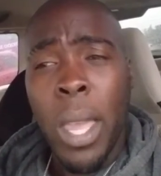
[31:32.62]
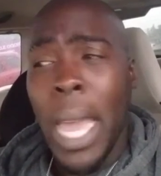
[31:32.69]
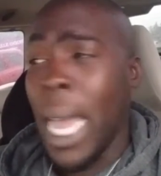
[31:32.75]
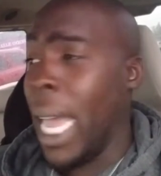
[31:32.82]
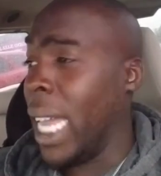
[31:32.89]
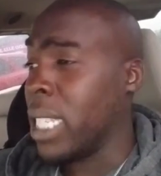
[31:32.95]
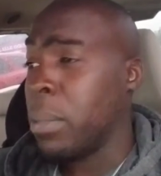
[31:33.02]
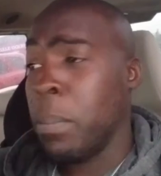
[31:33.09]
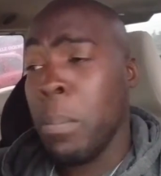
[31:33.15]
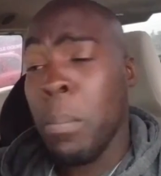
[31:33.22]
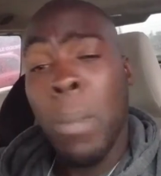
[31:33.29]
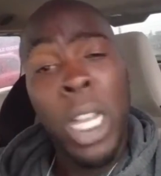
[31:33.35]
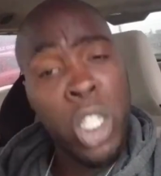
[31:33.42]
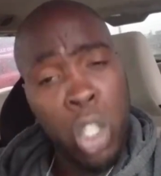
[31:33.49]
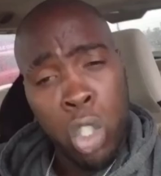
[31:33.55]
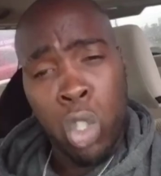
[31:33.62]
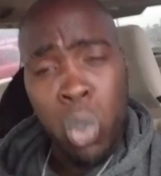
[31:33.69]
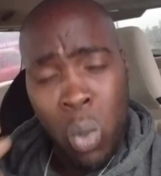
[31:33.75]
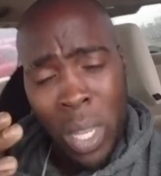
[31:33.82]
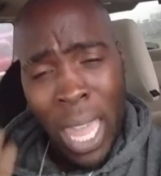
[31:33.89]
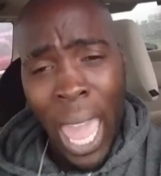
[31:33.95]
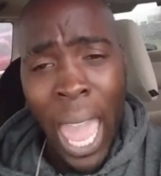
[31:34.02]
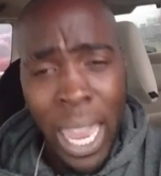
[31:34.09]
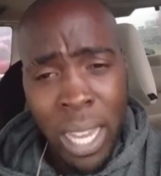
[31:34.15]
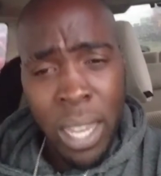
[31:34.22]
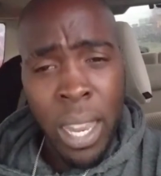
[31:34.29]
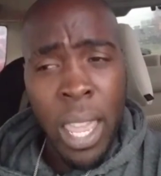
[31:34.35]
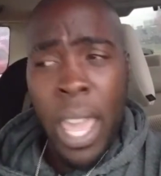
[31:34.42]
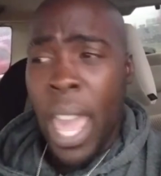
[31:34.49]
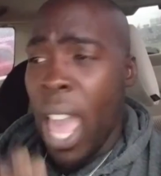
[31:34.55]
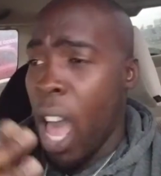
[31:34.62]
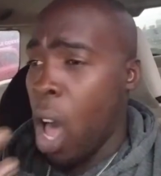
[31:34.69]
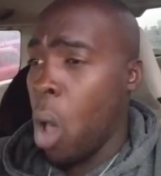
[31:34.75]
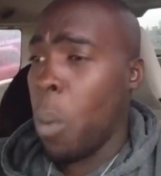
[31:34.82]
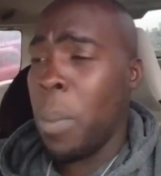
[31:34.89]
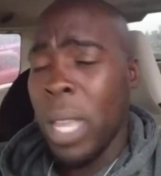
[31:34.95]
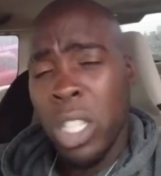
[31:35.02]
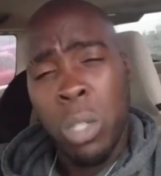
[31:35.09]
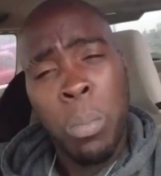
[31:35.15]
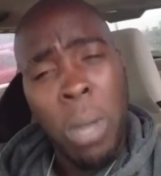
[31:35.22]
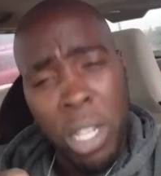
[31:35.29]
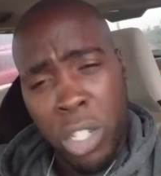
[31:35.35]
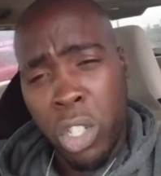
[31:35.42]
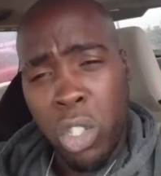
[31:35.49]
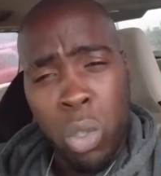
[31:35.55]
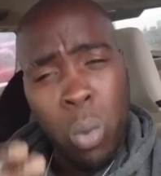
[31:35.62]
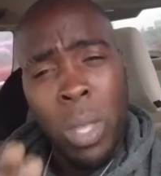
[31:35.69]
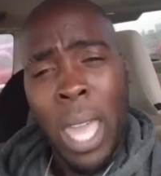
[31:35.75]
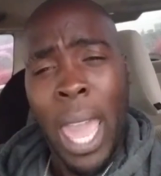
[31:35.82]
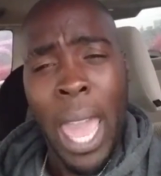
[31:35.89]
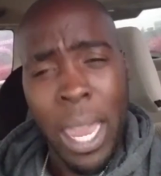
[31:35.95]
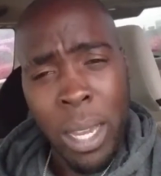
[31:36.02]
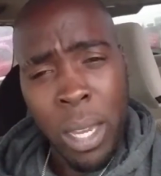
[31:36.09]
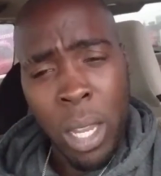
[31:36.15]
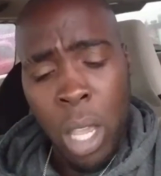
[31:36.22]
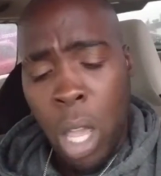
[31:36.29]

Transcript: as much as you can. Help as much as you can.